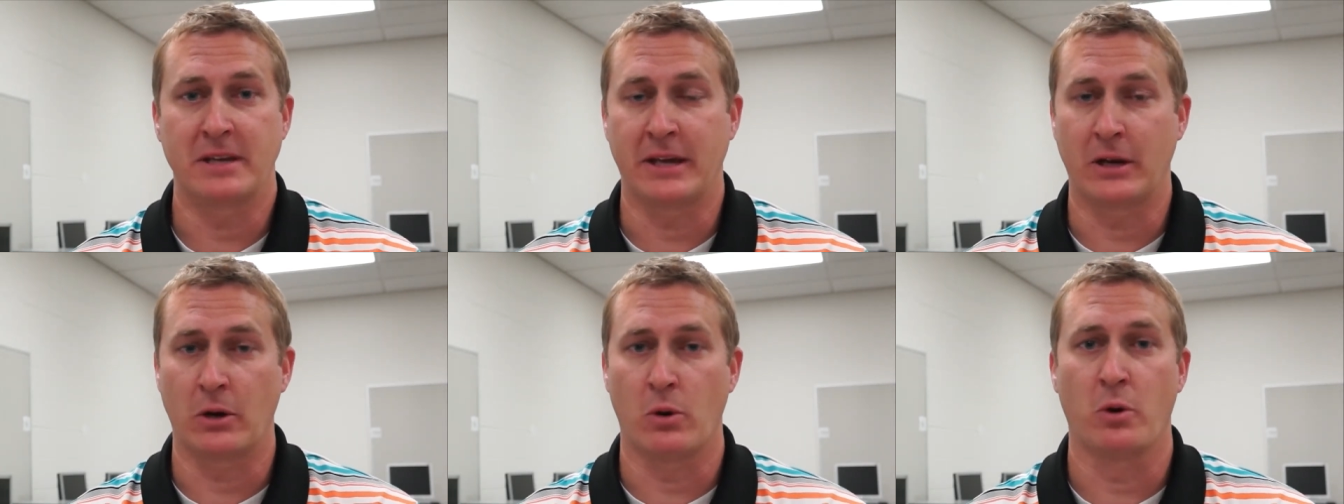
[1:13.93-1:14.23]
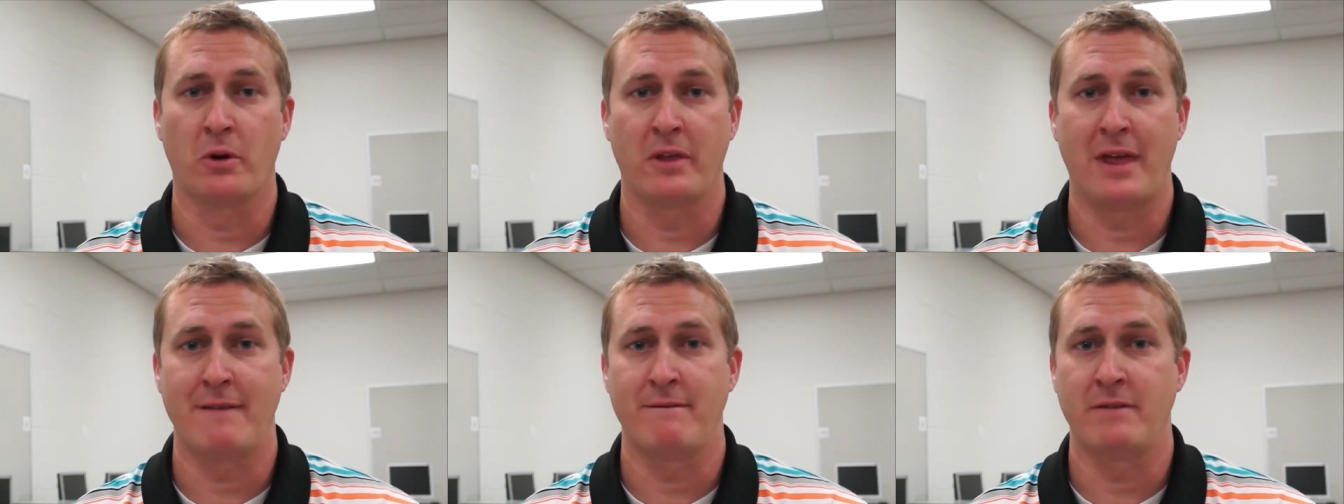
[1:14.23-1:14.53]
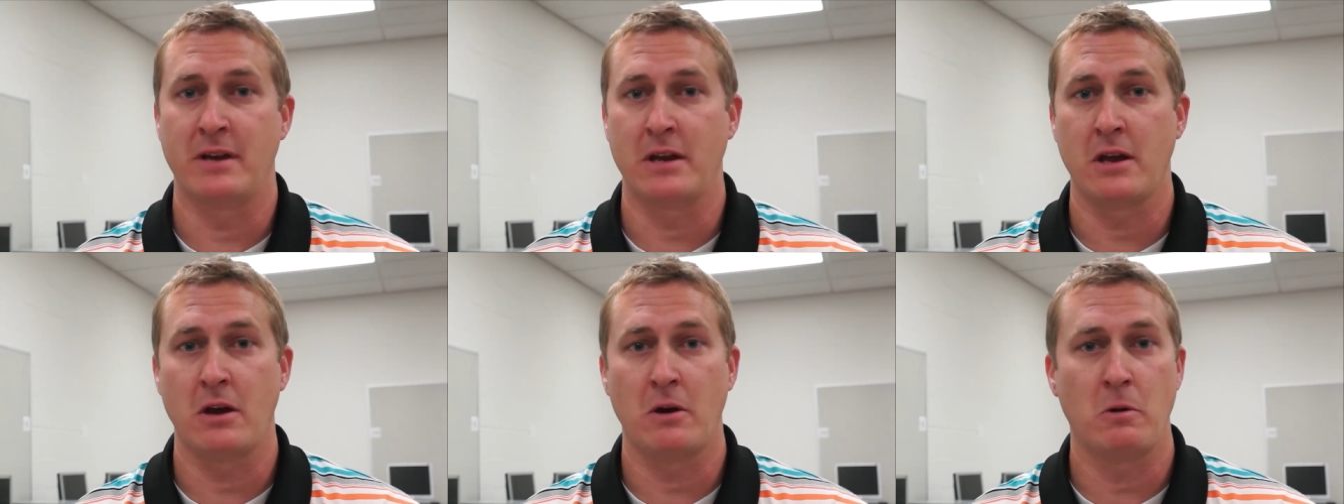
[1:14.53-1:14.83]
get a hold of that
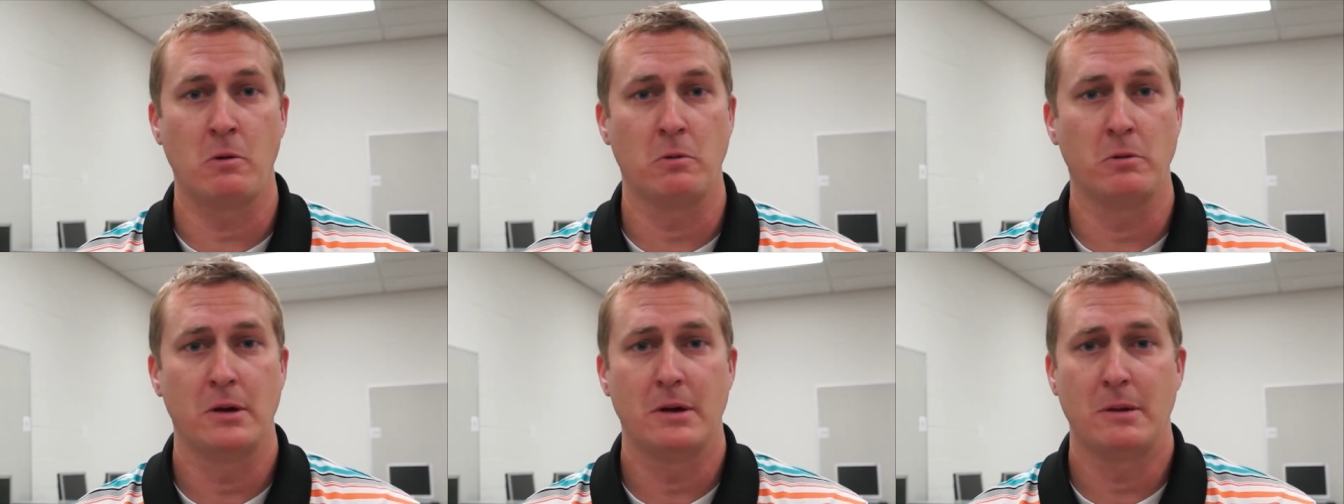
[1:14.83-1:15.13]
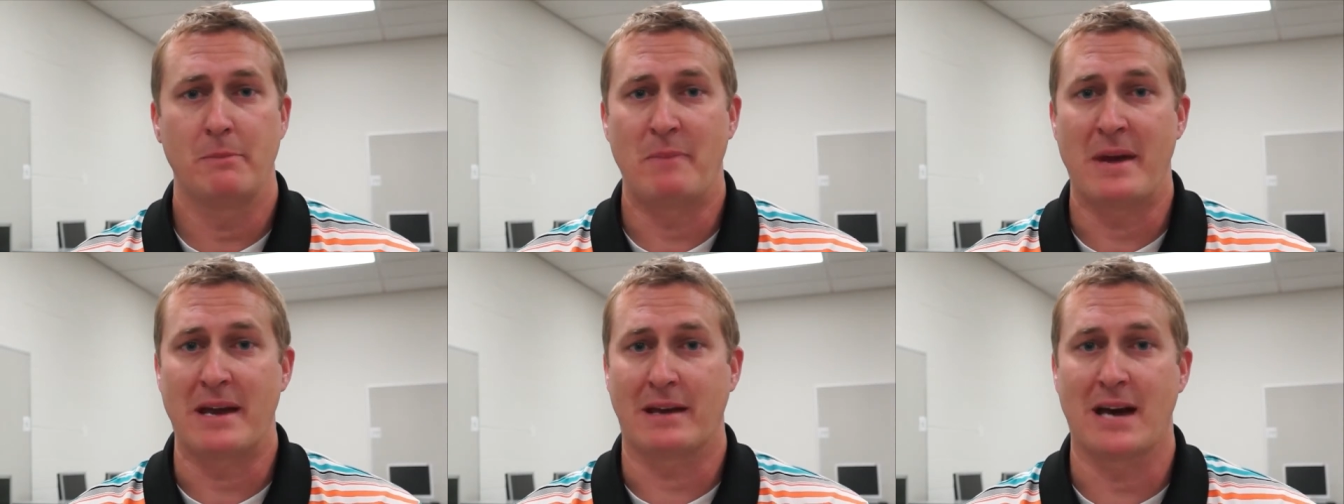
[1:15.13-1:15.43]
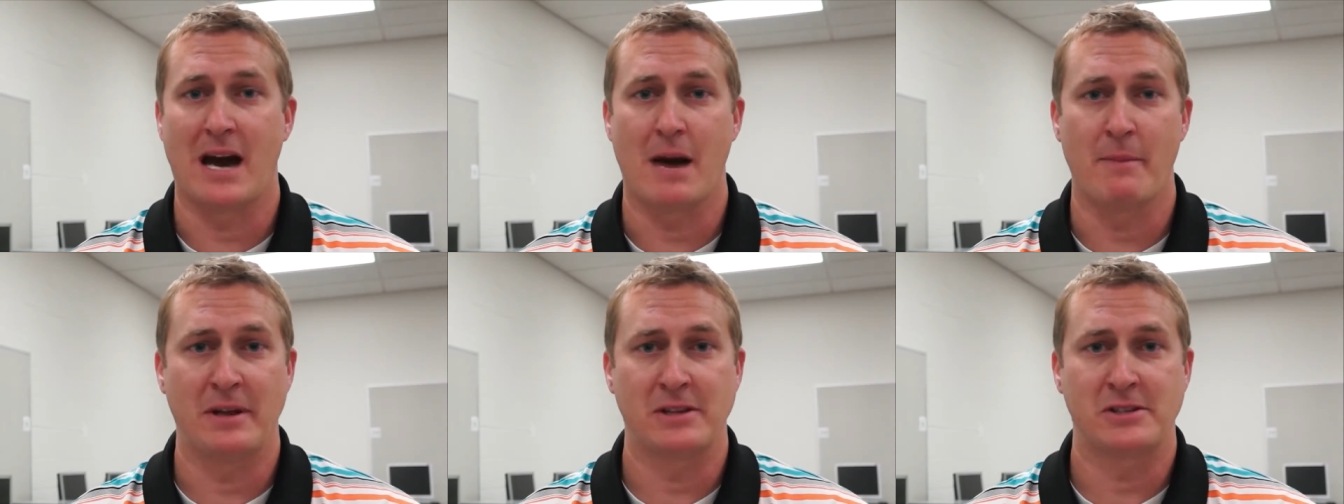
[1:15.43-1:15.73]
video, make
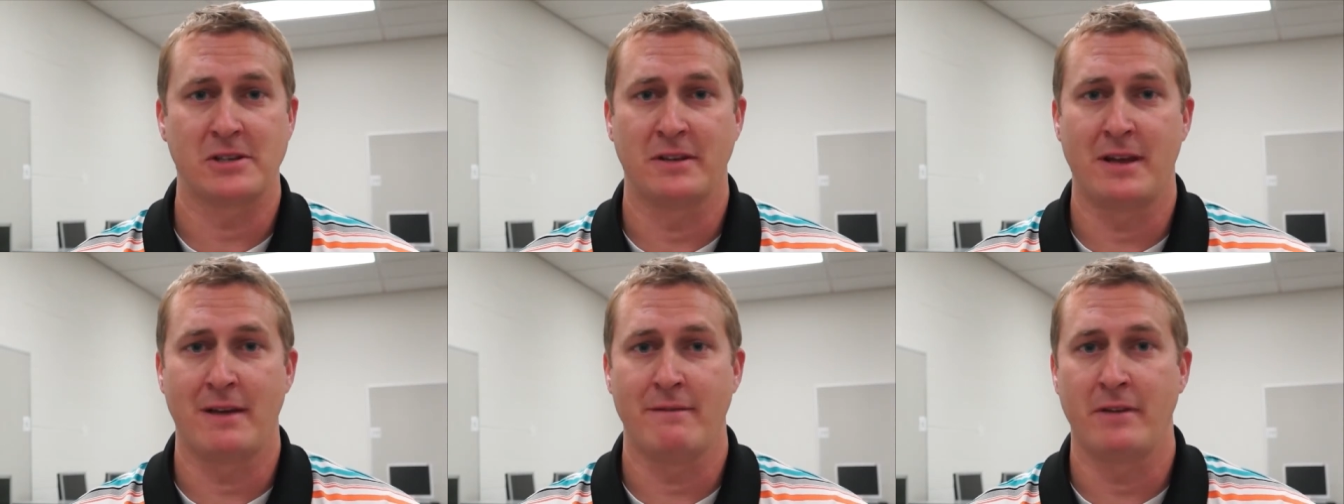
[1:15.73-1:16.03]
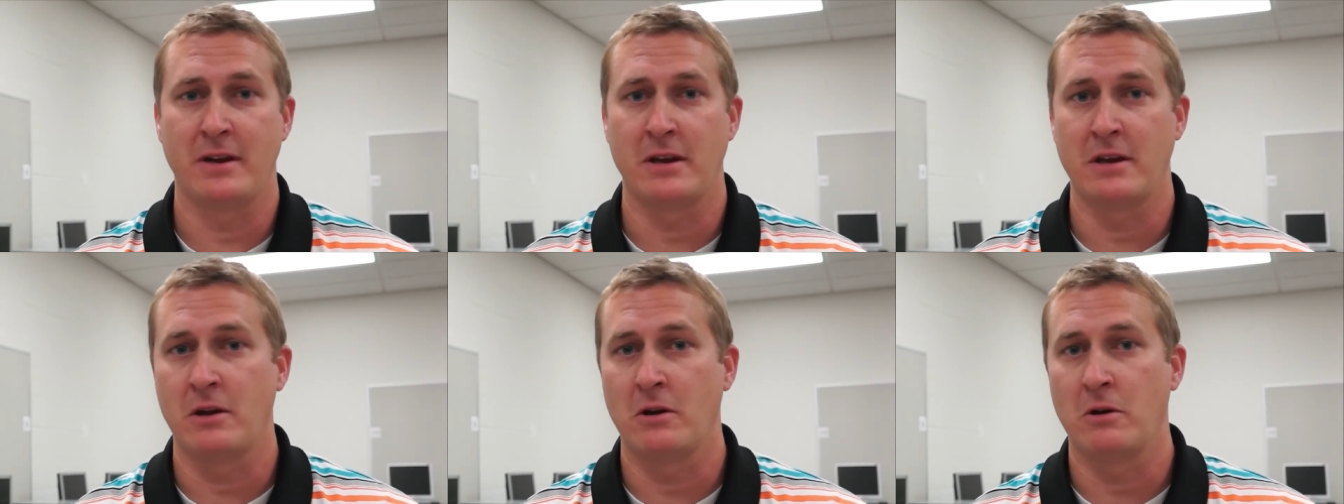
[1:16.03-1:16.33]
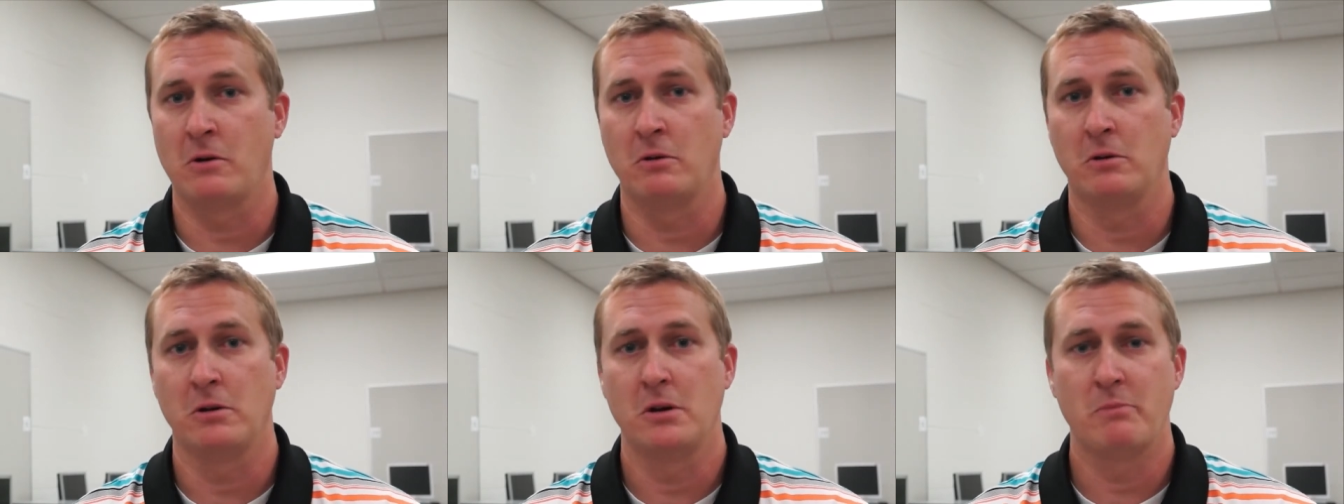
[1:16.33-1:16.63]
comments on that
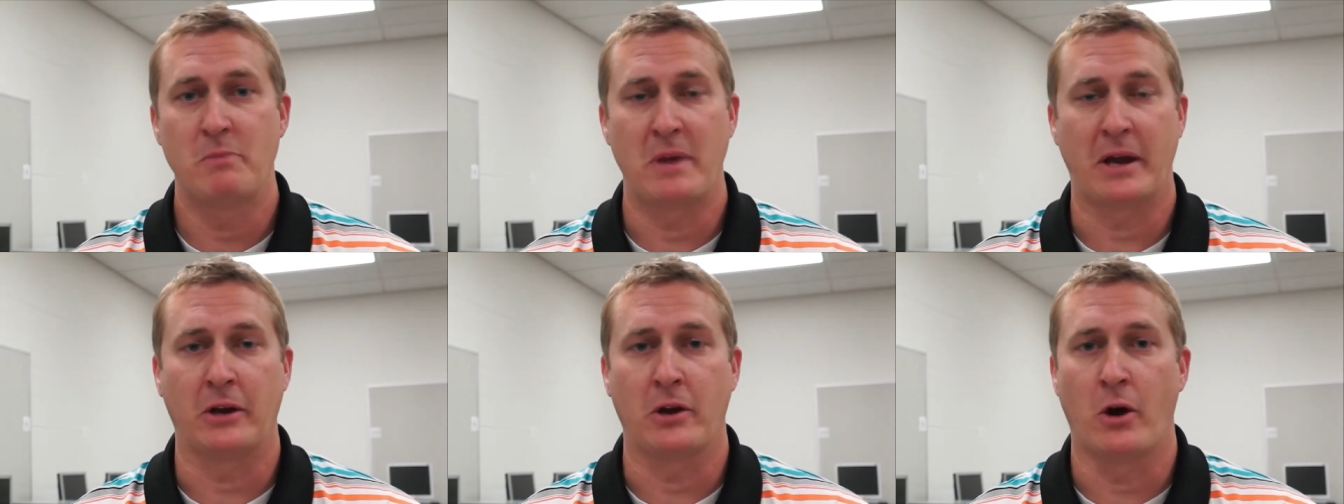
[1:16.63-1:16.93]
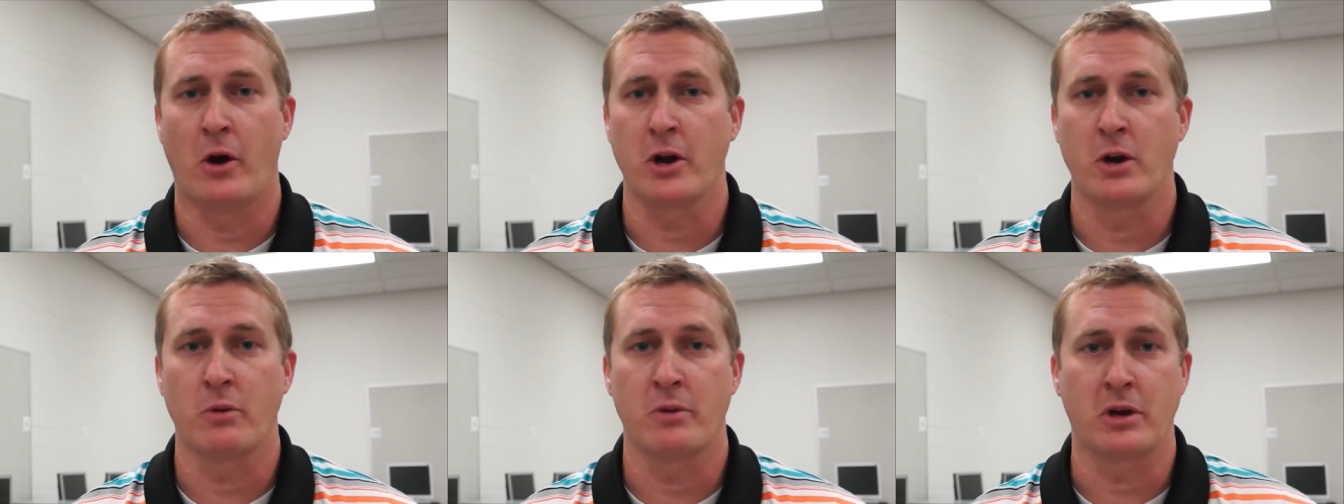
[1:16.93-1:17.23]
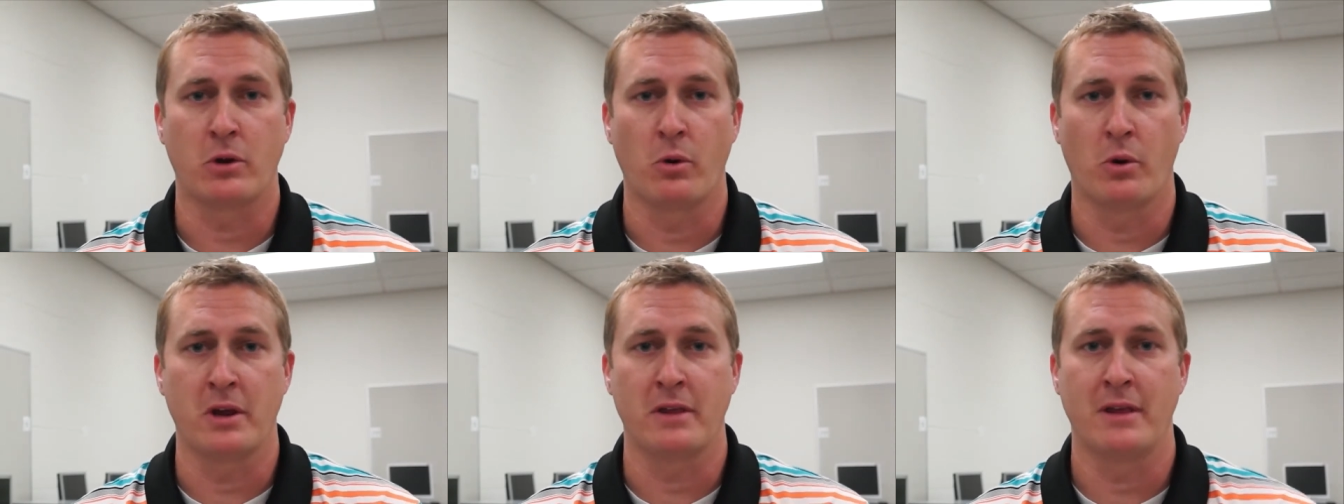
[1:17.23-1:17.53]
video, make an audio
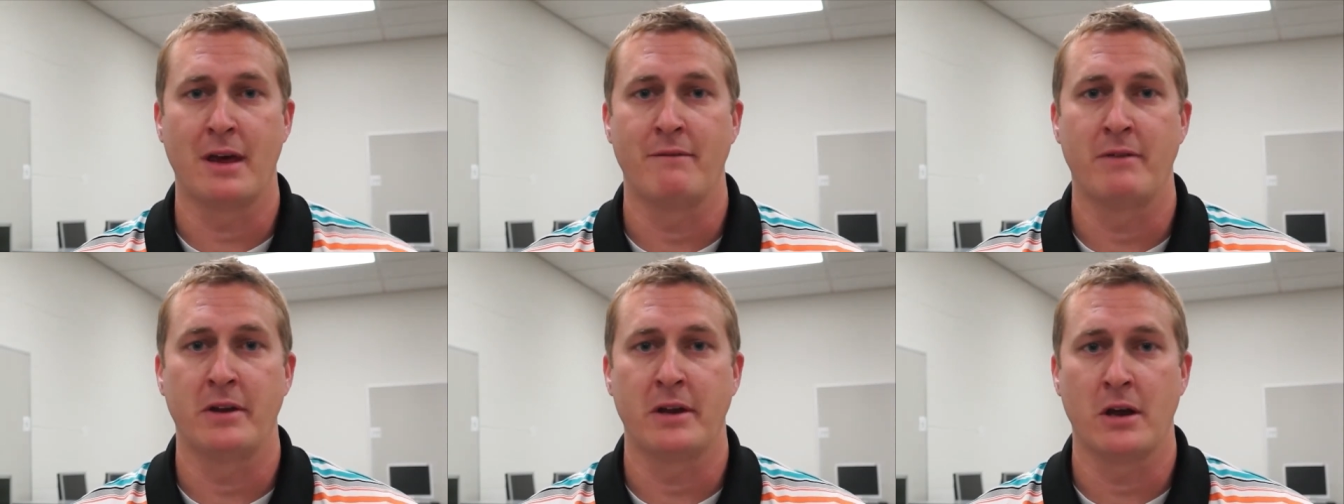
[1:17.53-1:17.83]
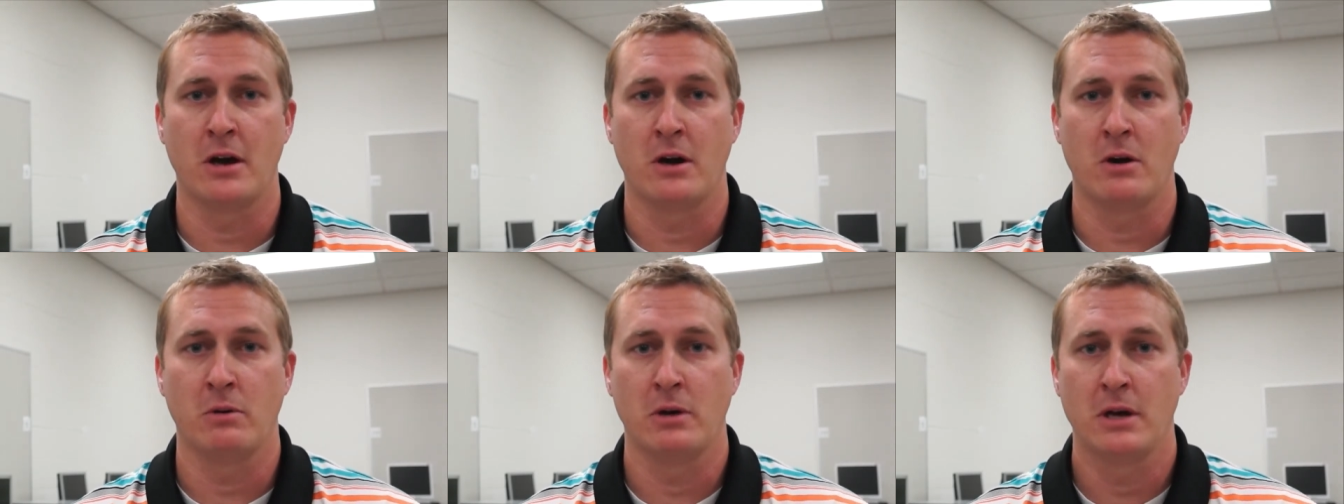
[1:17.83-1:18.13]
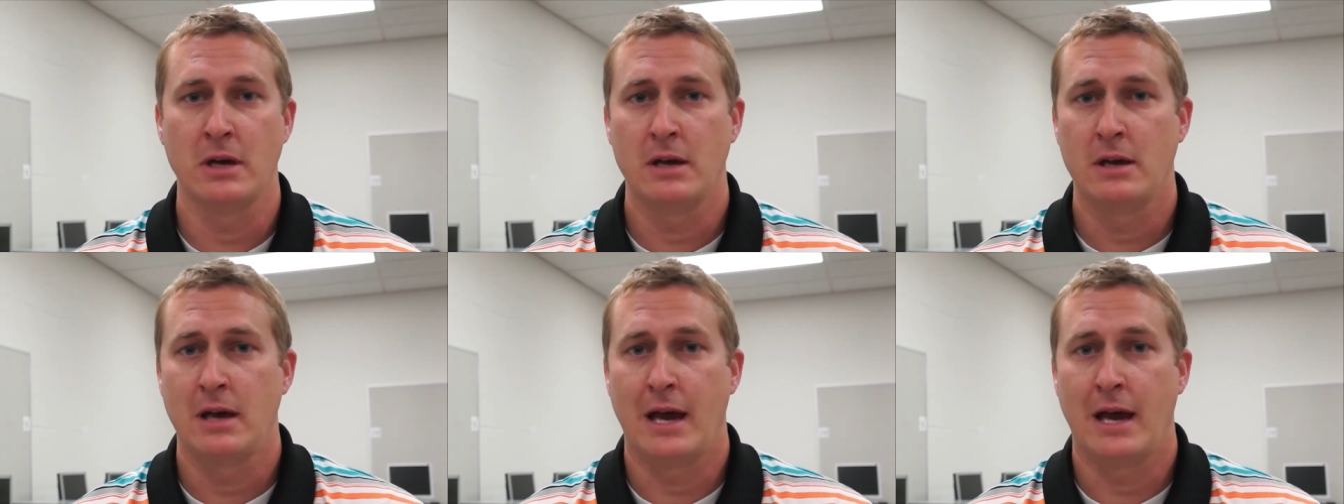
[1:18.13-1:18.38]
recording of that video,